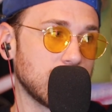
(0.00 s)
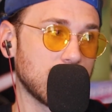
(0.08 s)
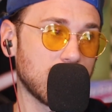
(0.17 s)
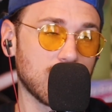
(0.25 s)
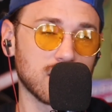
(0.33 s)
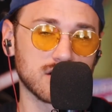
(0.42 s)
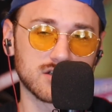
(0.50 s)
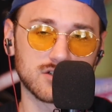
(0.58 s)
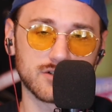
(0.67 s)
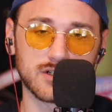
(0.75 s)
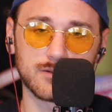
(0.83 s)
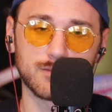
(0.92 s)

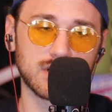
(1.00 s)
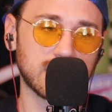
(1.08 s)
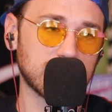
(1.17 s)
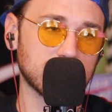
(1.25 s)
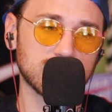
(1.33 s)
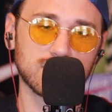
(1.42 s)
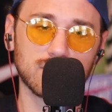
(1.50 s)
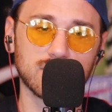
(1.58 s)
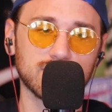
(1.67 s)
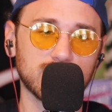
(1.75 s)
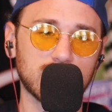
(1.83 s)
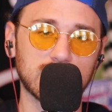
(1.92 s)
Artistry being sort
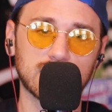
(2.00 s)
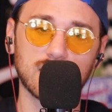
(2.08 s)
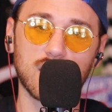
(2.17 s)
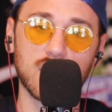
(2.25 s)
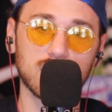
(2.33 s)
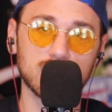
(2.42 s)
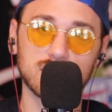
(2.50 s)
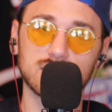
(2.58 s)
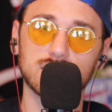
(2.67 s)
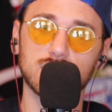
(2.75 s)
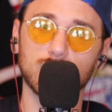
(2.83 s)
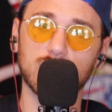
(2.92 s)
of like the
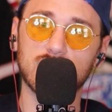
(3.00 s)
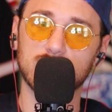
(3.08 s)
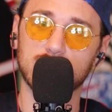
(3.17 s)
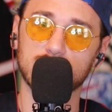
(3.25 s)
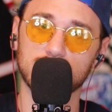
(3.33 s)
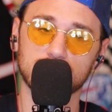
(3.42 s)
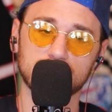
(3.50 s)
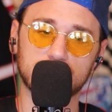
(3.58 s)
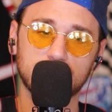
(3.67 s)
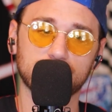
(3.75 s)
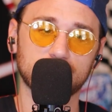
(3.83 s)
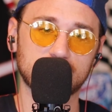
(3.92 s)
artist, the way that there's
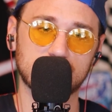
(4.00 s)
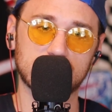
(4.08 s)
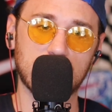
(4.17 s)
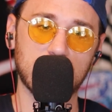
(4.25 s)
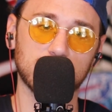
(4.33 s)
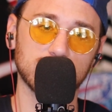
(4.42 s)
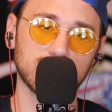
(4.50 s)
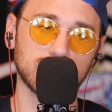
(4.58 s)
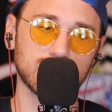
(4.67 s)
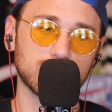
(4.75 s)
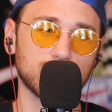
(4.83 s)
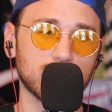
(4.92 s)
different styles of
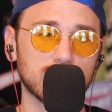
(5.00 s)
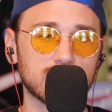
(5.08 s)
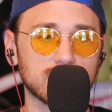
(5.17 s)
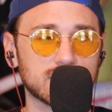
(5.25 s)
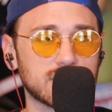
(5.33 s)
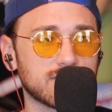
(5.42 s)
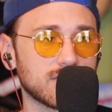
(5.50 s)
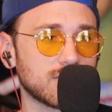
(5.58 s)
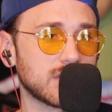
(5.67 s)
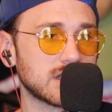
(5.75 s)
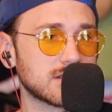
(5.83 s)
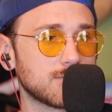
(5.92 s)
sport, there's different
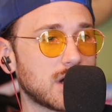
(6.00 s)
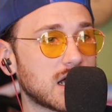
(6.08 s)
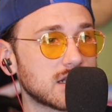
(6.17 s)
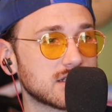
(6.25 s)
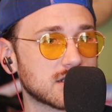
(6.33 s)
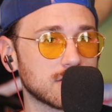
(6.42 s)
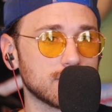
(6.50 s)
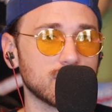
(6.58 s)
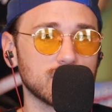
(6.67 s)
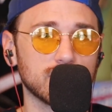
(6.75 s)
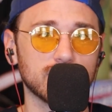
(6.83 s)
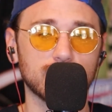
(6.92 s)
ways bodies can
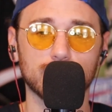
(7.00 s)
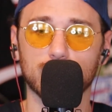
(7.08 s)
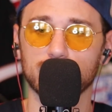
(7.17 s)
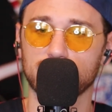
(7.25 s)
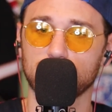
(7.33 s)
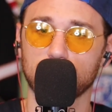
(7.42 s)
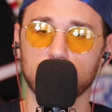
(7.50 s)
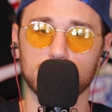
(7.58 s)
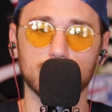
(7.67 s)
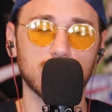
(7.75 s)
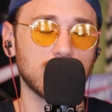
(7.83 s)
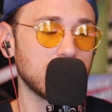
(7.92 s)
move,
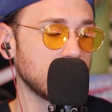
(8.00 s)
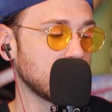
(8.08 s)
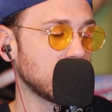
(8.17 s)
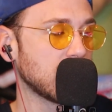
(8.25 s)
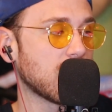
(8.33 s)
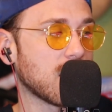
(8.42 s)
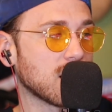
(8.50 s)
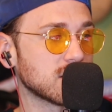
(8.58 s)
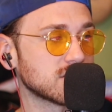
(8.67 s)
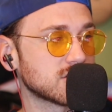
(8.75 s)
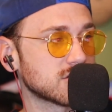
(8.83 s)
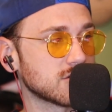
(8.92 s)
perform.
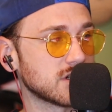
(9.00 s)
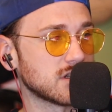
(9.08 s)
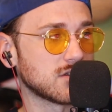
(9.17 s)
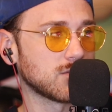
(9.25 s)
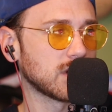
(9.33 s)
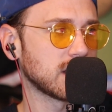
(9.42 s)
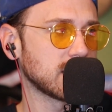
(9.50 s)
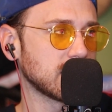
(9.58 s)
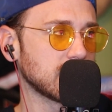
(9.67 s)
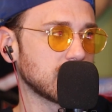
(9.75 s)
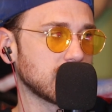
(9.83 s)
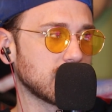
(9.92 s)
Artistry, the
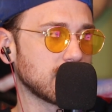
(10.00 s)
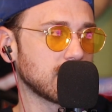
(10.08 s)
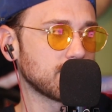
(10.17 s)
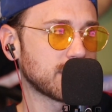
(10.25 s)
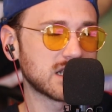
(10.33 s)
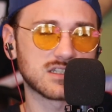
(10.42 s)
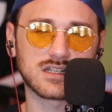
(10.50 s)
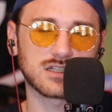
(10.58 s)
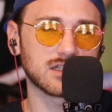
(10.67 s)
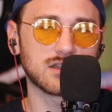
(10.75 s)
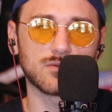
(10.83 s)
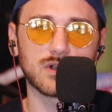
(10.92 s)
way,
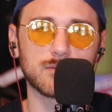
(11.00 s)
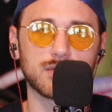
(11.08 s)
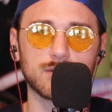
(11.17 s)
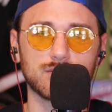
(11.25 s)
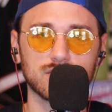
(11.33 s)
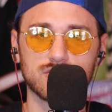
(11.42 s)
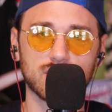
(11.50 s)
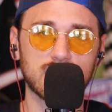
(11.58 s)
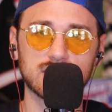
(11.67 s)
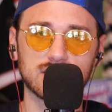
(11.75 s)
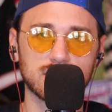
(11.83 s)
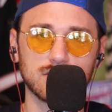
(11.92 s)
basically the way people
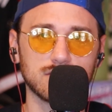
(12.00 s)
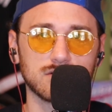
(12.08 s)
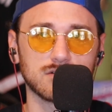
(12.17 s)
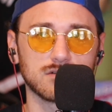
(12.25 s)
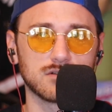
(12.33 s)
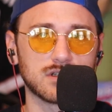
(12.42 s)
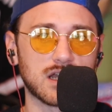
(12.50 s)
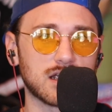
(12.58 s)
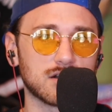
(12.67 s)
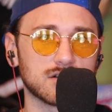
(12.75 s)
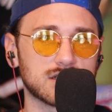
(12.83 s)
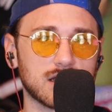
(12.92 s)
dress too, the
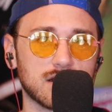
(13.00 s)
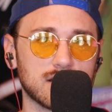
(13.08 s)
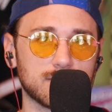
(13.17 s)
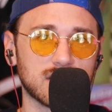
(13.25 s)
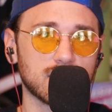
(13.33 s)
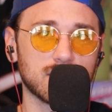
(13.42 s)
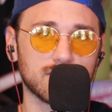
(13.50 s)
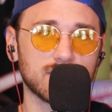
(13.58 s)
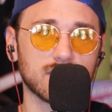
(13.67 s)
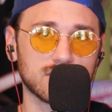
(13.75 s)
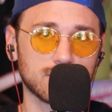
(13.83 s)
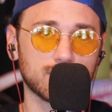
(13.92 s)
entertainment of the